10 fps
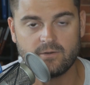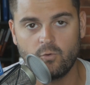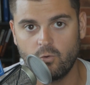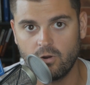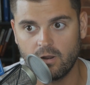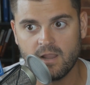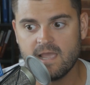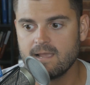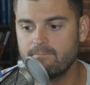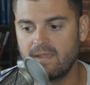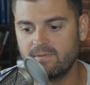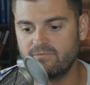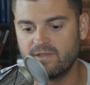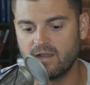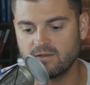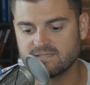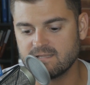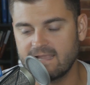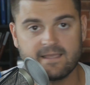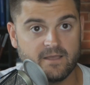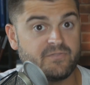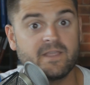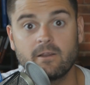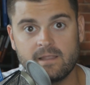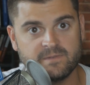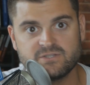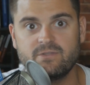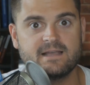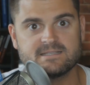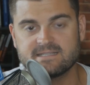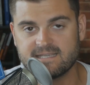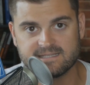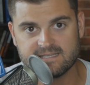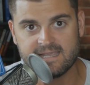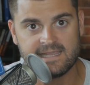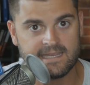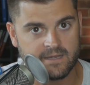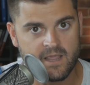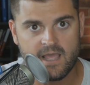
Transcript: Or maybe there's like Ethereum in 2016,